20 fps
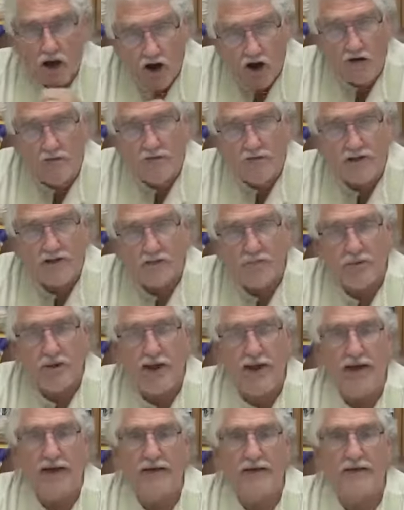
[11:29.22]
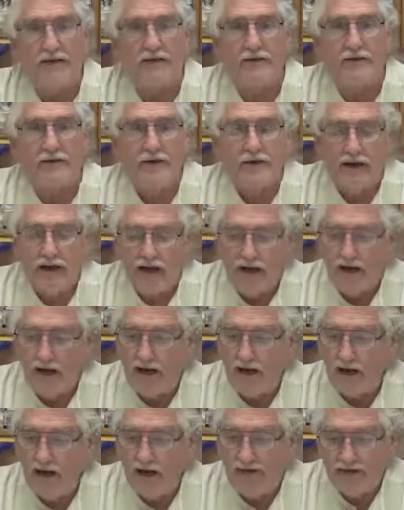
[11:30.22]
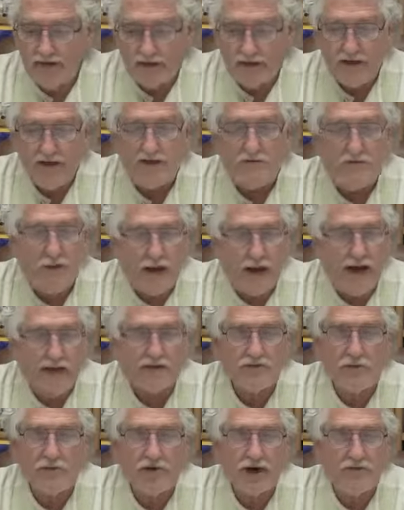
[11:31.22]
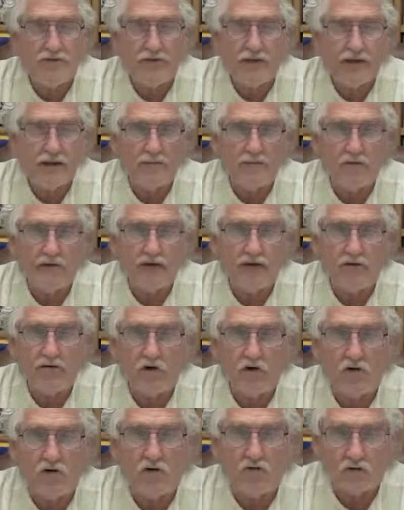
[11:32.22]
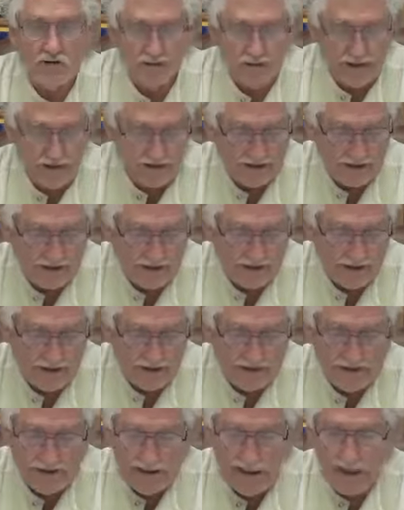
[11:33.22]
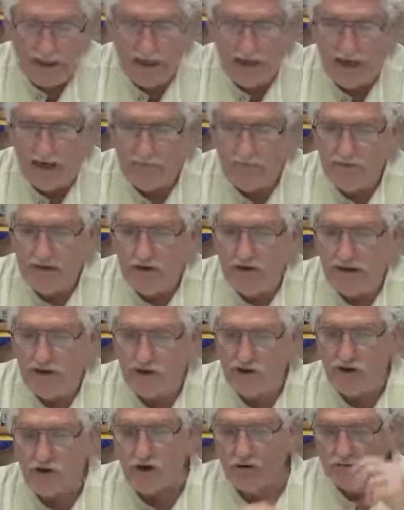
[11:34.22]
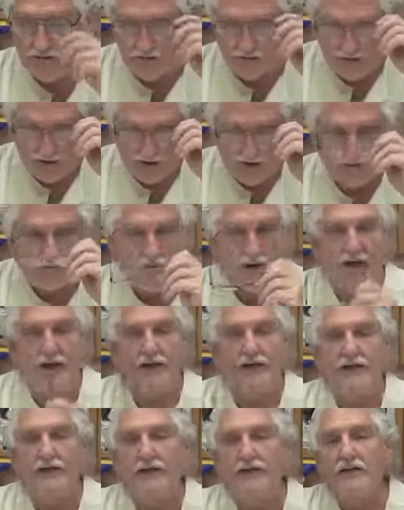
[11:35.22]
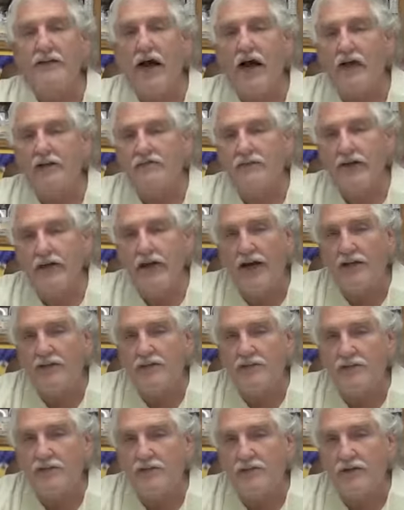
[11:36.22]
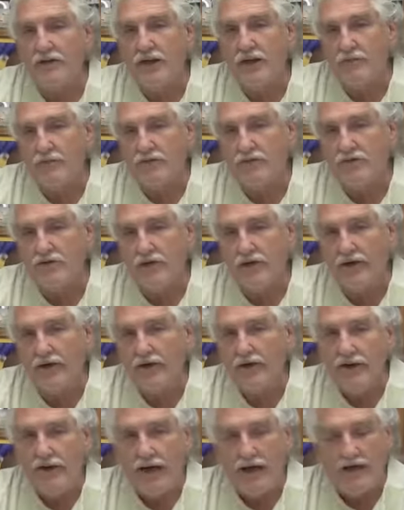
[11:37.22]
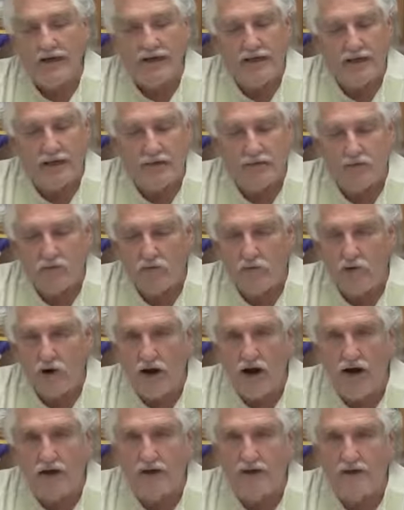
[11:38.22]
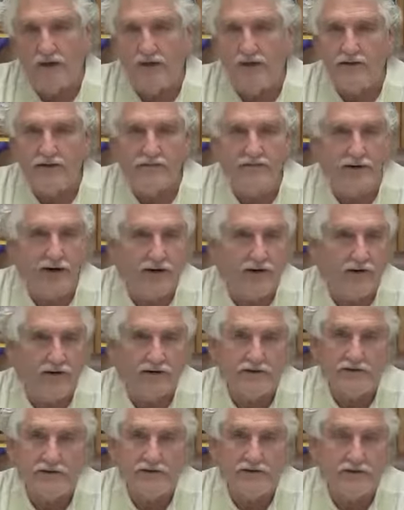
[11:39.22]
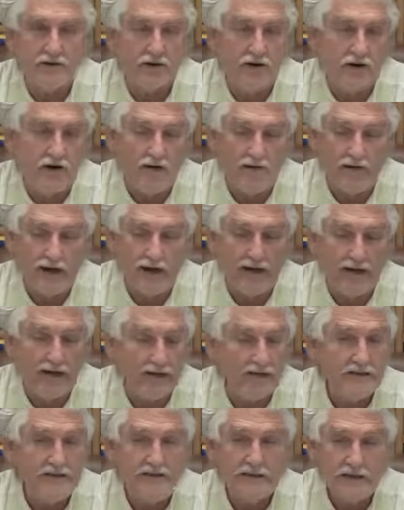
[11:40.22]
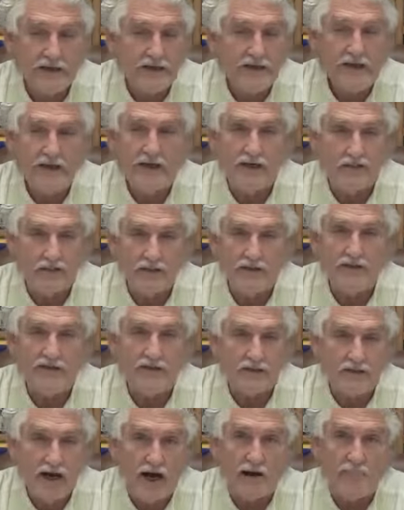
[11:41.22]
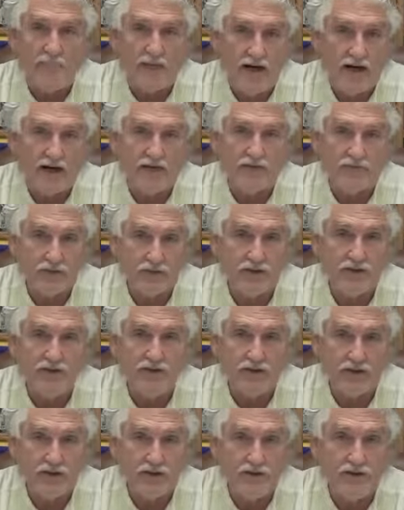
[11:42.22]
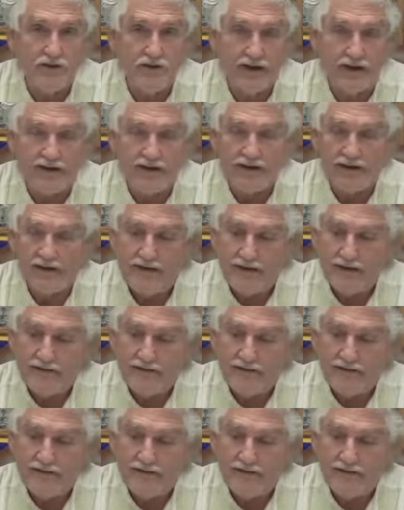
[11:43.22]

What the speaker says: on this planet. I think he's passed. We haven't been able to get a hold of him lately. But in terms of explaining detoxification through chemistry and getting right into the variances and all that, he was the top-notch person to do that.